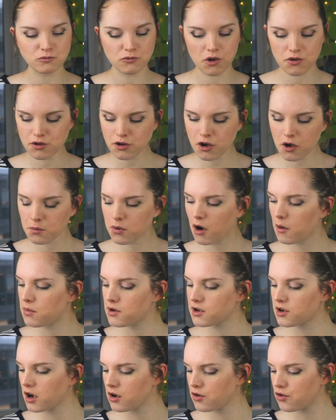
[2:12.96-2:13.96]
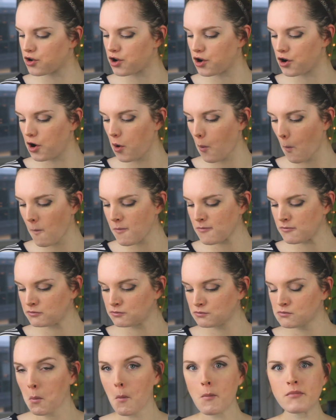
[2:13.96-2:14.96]
Oh, it's got popping candy in it.
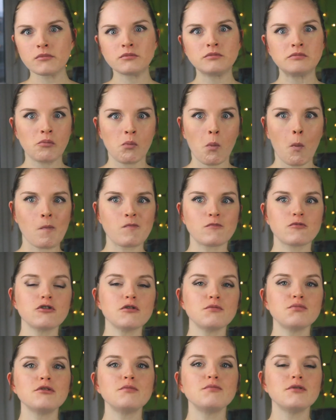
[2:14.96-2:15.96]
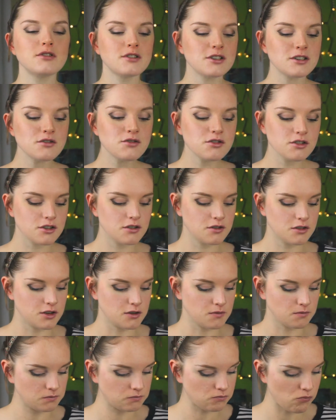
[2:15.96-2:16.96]
It's got popping candy in it.